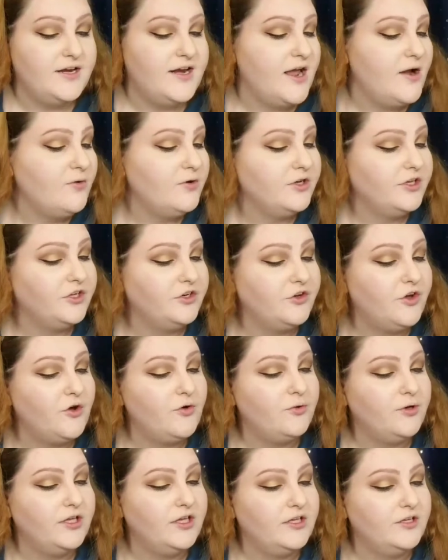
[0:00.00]
Now we're going to
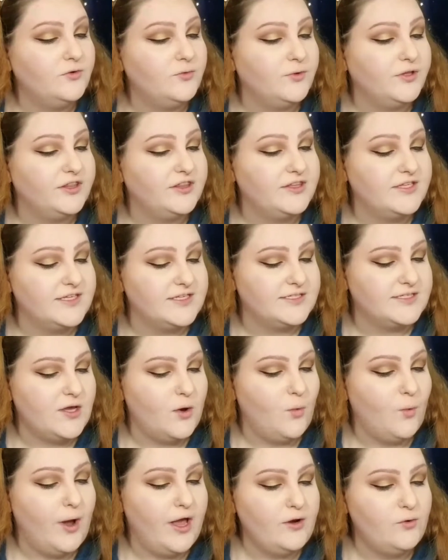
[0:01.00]
go in with
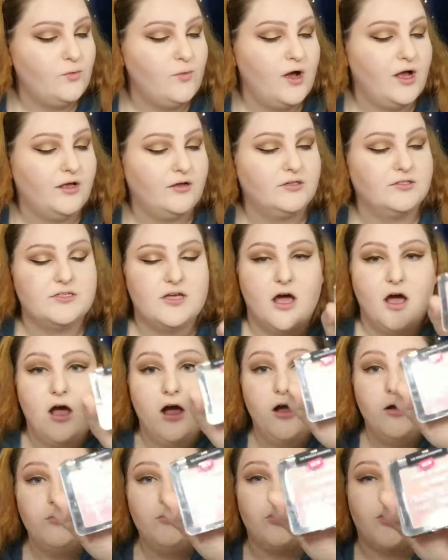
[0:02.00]
this Wet n Wild
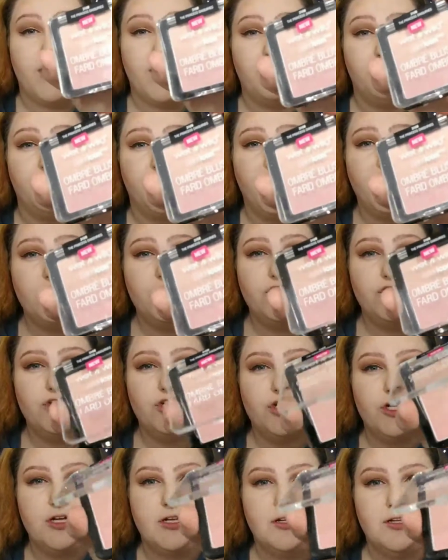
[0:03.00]
Ombre
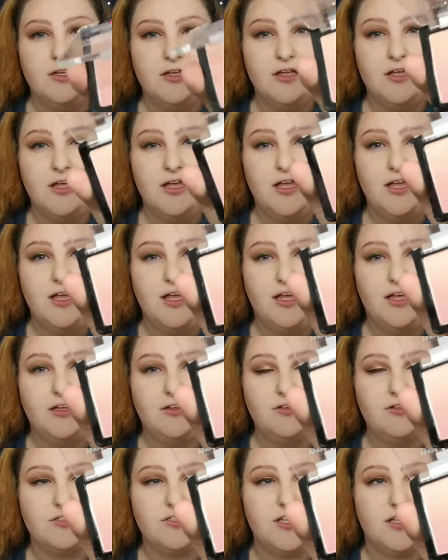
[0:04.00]
blush.
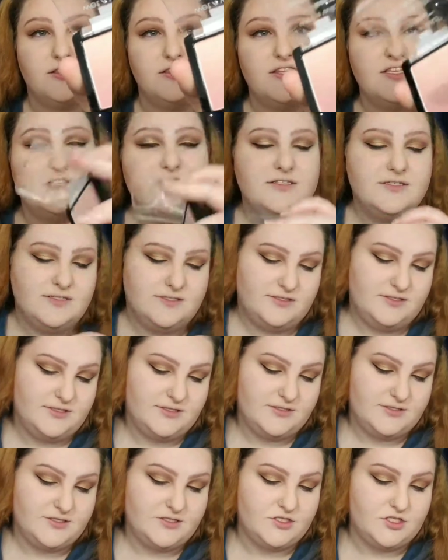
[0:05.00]
It looks like this.
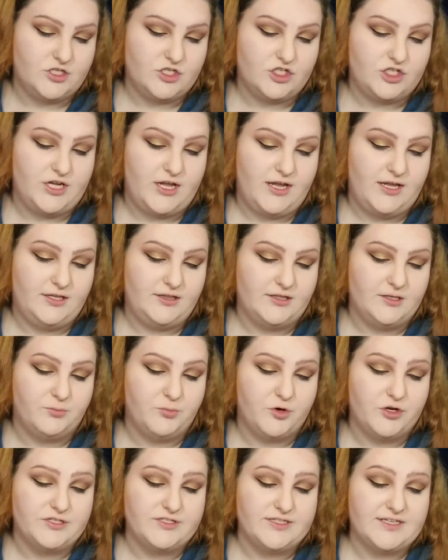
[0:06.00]
This is a shade, the
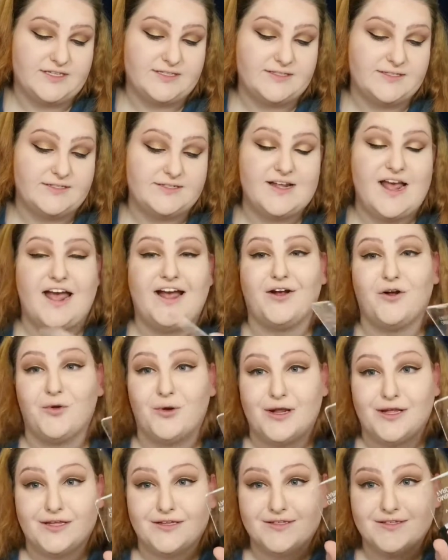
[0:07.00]
Princess
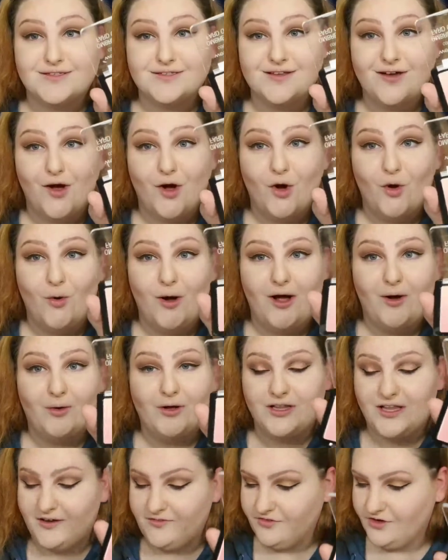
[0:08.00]
Daiquiries. Oh, how
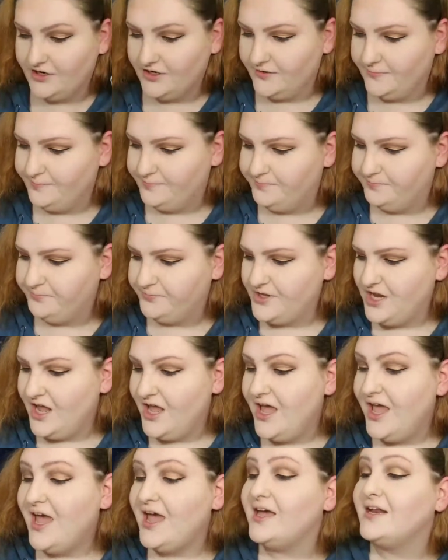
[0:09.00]
clever.
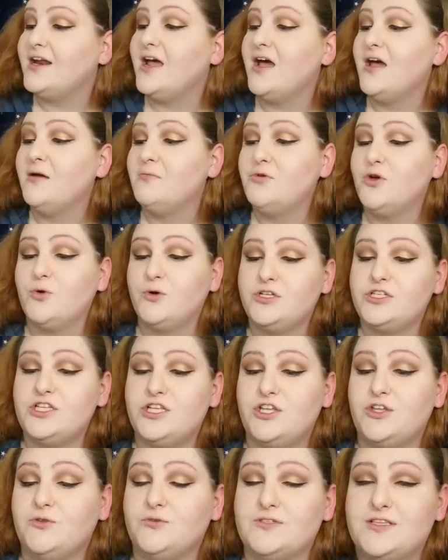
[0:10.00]
Now I'm going
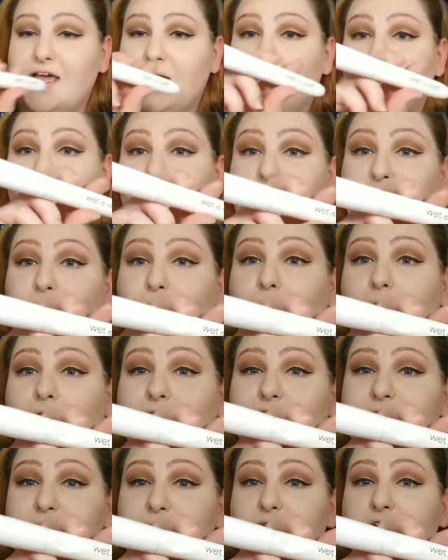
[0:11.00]
to use a Wet n
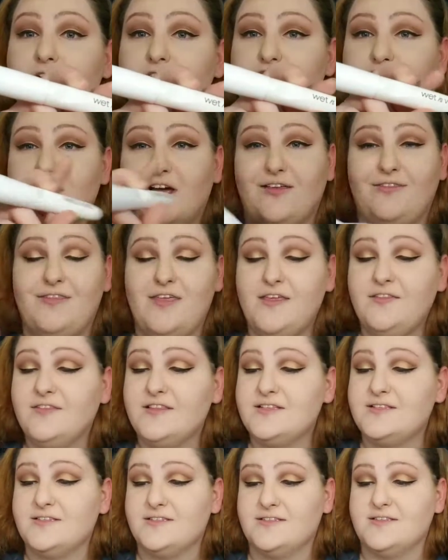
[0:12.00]
Wild brush. I
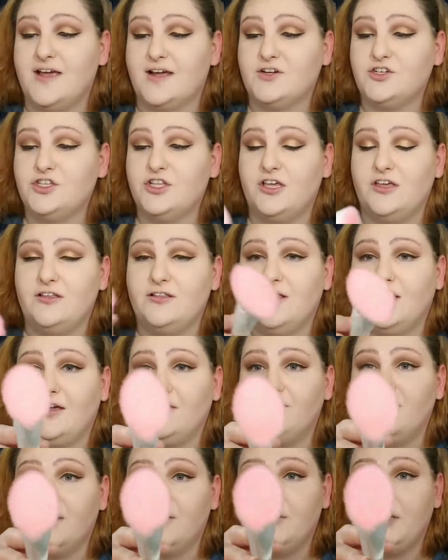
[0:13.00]
think this is actually
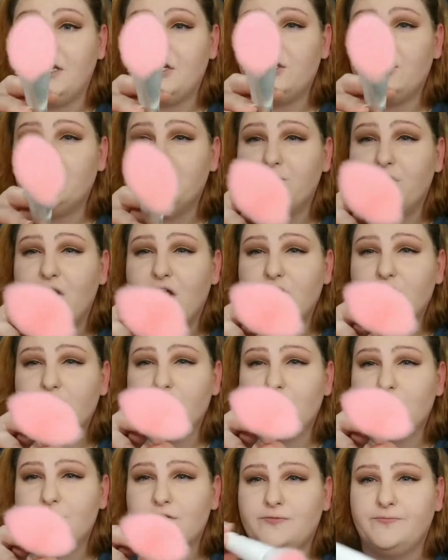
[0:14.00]
like a foundation
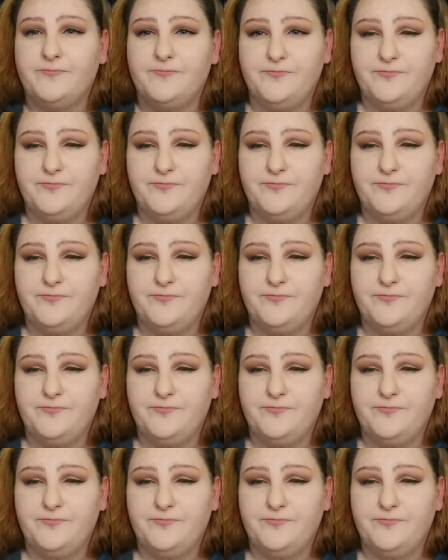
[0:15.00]
brush.